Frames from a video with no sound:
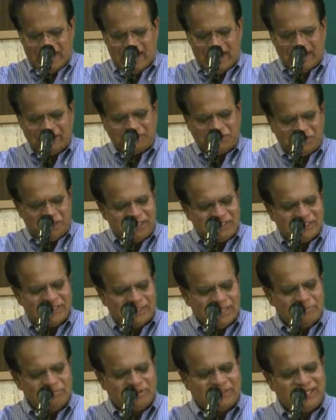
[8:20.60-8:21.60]
And
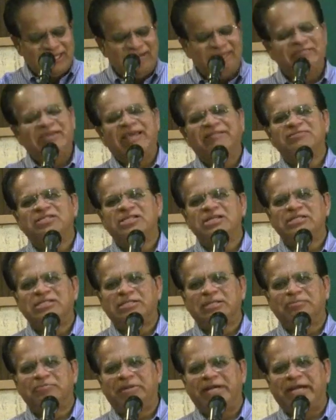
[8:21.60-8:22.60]
Jesus Himself gives the
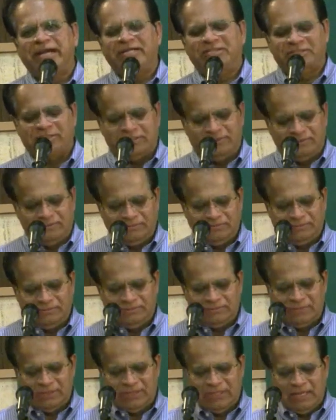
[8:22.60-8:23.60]
interpretation
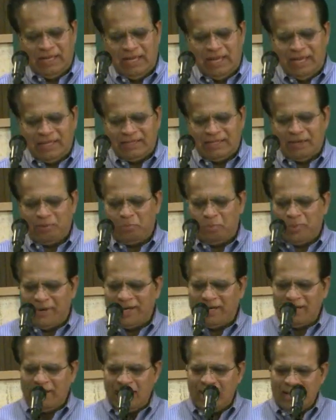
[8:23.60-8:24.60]
that
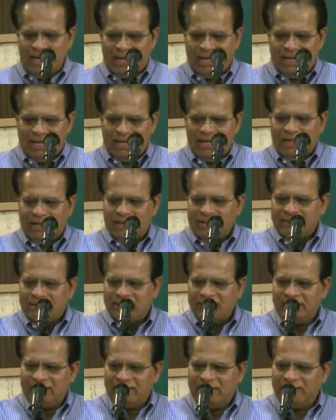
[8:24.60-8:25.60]
when
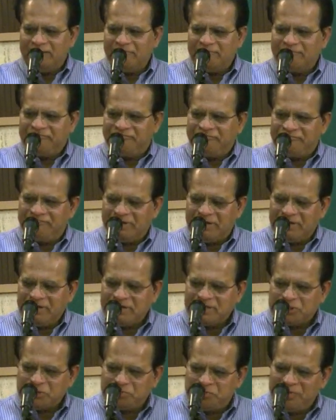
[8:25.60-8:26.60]

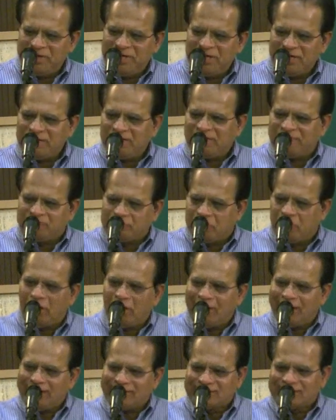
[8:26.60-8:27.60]
the Spirit of
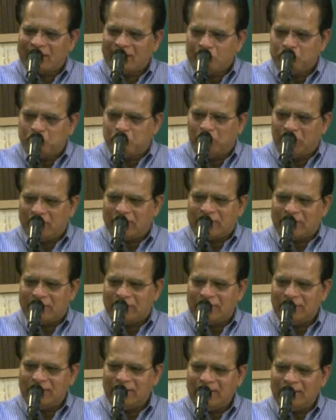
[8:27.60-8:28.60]
God is at
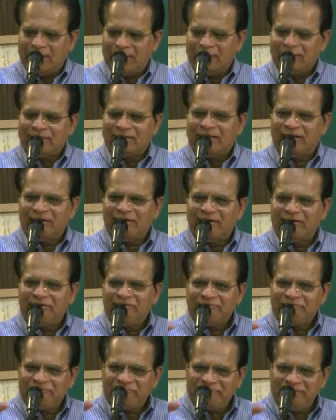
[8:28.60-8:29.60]
work,
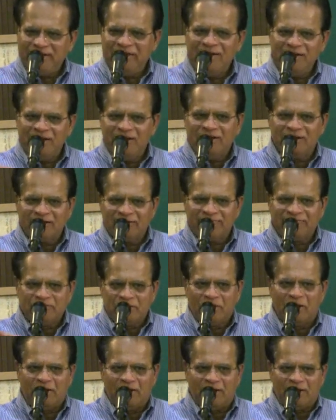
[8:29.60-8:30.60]
the finger
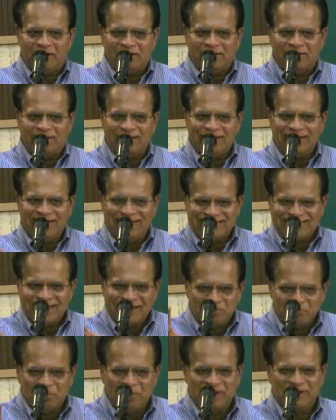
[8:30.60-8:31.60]
of God is
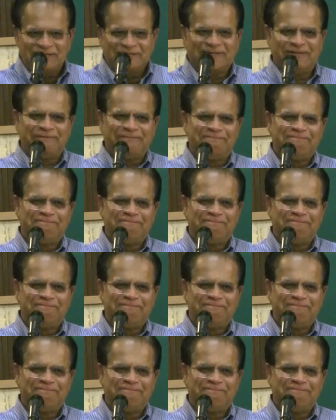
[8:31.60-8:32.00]
at work.